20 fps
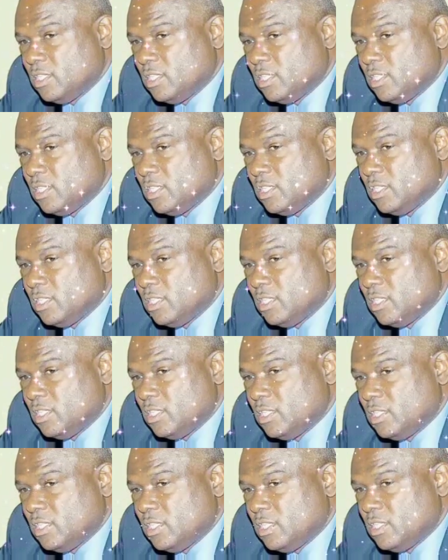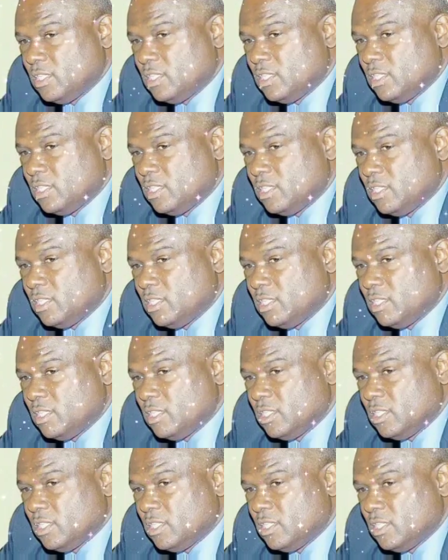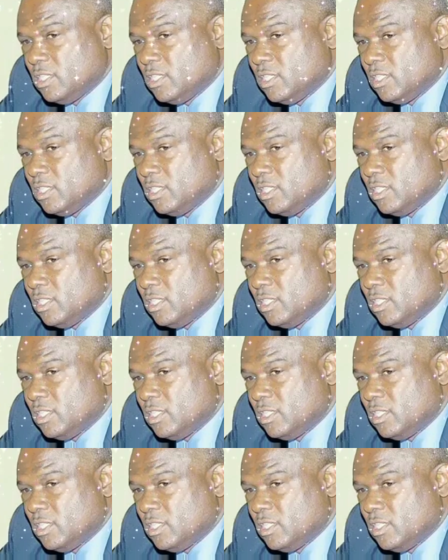as very opportunistic.